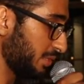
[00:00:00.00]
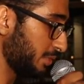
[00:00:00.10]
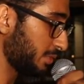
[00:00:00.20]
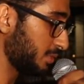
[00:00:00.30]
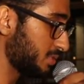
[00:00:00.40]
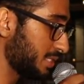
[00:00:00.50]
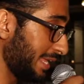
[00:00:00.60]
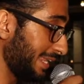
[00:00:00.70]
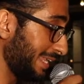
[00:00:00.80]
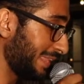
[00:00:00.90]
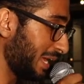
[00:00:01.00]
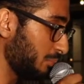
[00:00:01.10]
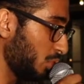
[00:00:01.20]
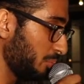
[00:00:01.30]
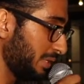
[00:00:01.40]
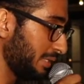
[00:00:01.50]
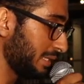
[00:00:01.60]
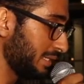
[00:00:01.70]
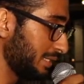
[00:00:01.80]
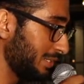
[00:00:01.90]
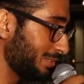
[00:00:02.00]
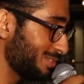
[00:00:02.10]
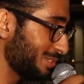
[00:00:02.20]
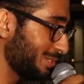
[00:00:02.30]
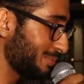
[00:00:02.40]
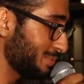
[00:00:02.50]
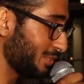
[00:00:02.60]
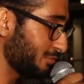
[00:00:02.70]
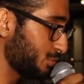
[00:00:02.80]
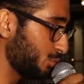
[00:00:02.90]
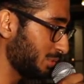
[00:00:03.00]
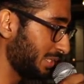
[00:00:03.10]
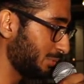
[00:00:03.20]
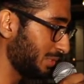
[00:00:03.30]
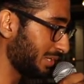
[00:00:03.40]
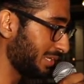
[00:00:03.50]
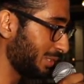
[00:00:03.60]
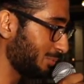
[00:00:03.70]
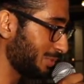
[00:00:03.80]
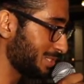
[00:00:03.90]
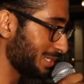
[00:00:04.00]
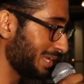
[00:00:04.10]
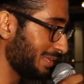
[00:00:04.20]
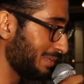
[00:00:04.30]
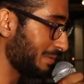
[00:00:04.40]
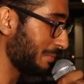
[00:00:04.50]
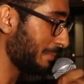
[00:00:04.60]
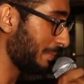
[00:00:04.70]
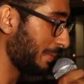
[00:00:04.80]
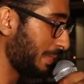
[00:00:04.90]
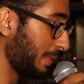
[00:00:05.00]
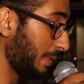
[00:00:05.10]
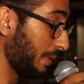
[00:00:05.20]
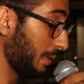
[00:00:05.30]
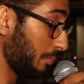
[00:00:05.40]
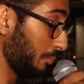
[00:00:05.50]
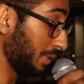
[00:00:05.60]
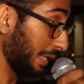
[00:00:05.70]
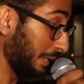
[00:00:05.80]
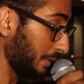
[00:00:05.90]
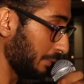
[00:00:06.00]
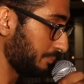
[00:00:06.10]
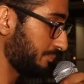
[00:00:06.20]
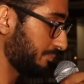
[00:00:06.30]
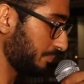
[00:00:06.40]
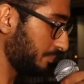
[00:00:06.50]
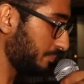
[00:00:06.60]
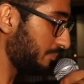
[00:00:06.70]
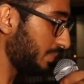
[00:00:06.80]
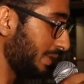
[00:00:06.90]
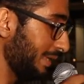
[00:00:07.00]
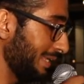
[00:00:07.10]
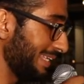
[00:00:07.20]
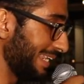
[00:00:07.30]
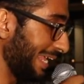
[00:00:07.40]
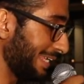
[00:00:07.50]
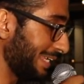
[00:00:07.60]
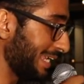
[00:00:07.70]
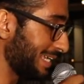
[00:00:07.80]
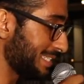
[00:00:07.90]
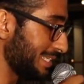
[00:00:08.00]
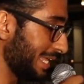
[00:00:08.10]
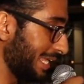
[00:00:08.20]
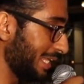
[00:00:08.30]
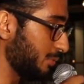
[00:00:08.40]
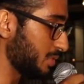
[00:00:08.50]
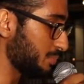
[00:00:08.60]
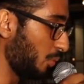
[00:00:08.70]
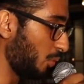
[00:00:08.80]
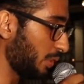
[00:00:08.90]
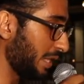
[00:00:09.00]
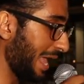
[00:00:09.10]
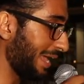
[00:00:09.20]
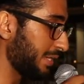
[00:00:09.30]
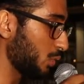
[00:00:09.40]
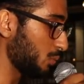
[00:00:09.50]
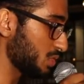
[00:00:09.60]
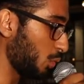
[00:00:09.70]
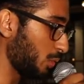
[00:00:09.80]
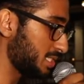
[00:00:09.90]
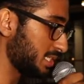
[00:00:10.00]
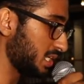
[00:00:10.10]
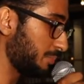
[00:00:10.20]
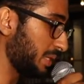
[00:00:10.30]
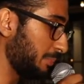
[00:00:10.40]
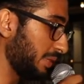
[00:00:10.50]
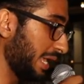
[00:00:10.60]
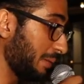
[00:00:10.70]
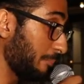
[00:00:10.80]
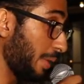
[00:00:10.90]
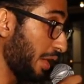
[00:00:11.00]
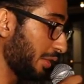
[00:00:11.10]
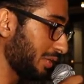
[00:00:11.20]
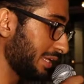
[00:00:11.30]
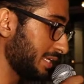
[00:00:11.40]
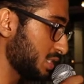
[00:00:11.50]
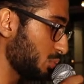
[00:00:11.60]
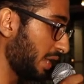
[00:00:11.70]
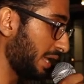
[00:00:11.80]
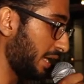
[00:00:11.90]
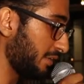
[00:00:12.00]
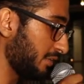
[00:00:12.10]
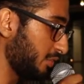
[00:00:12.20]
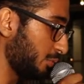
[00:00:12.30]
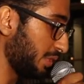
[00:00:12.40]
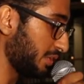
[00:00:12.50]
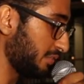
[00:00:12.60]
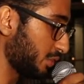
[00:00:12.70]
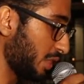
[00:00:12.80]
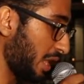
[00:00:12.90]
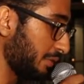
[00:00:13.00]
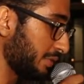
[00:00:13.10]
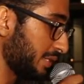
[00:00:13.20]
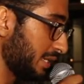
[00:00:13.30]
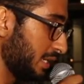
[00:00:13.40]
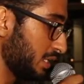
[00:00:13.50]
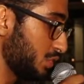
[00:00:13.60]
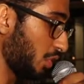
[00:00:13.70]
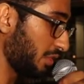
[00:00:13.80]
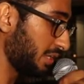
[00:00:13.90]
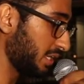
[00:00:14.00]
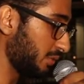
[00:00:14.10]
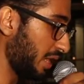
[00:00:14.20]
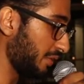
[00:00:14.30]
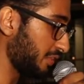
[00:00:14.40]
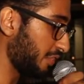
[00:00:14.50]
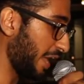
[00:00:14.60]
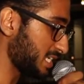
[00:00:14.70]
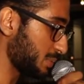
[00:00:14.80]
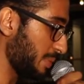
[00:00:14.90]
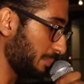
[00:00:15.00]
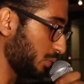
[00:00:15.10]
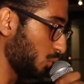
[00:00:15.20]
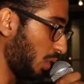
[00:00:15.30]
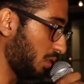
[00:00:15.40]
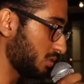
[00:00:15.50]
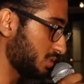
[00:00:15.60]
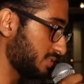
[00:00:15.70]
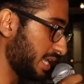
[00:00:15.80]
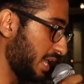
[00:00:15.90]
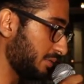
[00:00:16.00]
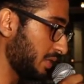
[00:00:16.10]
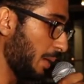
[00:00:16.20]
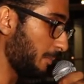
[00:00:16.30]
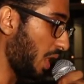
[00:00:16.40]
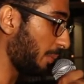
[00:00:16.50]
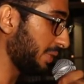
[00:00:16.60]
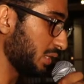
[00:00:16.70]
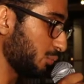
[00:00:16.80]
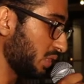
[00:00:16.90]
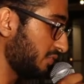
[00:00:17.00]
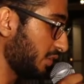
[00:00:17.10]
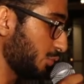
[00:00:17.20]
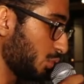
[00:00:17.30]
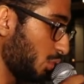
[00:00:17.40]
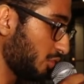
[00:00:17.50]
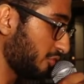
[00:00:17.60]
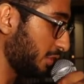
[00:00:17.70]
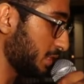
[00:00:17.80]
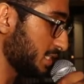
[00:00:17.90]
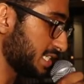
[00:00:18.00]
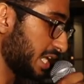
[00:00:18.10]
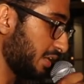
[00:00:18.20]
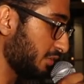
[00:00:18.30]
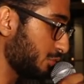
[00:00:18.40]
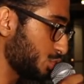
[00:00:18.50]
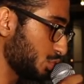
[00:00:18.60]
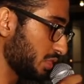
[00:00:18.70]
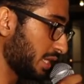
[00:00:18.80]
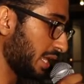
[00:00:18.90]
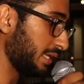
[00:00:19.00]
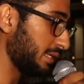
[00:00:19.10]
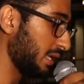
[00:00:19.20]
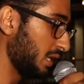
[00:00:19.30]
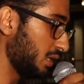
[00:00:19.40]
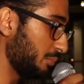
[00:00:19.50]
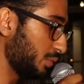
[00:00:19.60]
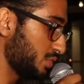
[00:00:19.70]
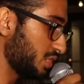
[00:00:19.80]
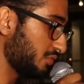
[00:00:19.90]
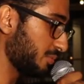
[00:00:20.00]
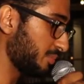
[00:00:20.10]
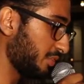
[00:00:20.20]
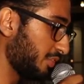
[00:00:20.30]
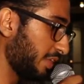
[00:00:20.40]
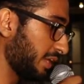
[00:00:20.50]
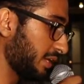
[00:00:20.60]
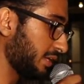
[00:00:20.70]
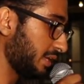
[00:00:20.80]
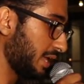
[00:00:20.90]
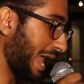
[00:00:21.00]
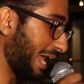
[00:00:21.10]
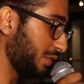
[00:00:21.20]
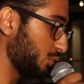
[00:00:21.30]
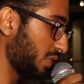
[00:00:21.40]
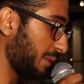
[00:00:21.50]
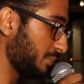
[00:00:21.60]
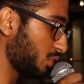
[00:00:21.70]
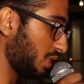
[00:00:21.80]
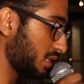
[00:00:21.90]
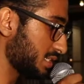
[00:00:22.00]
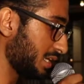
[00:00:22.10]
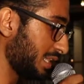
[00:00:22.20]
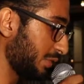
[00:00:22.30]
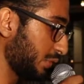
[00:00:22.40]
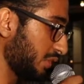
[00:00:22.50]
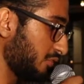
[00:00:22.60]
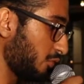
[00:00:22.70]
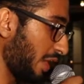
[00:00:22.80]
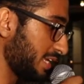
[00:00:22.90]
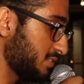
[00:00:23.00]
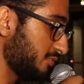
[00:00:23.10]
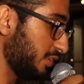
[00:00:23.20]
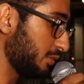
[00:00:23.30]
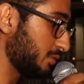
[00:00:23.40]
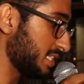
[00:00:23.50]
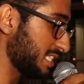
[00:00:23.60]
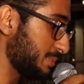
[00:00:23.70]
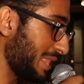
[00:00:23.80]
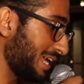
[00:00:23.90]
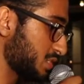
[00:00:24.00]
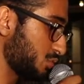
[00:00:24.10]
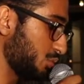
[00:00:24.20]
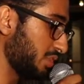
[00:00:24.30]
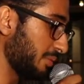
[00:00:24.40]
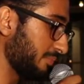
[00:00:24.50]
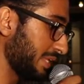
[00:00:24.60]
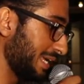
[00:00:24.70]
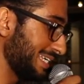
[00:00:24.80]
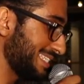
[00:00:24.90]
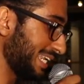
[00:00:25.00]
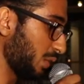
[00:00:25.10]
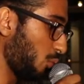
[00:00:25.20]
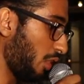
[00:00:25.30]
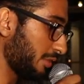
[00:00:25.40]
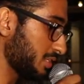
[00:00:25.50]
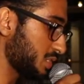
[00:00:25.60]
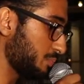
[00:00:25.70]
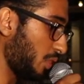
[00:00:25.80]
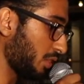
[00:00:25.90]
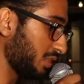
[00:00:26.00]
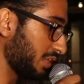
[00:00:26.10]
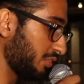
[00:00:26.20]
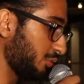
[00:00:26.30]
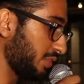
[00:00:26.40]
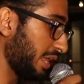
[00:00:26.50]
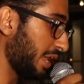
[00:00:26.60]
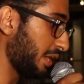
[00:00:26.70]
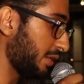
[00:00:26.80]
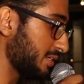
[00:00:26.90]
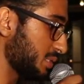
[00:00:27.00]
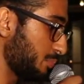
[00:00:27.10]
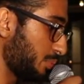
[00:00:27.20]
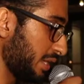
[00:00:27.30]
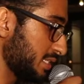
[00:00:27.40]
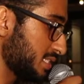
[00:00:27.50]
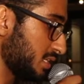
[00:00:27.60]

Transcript: to meet hers, and in that moment, he considered himself truly lucky once again. Blink Naked as the day he was born, Ando was hoisted up and he began barreling his way out of the rear of the crowd, darting around the thatched bamboo walls of town, bobbing and weaving through cornfields and tearing through sugarcane. Emerging from the thick, Ando came across a clearing of rice fields and splashed through them, sending water sparkling through the air as the bright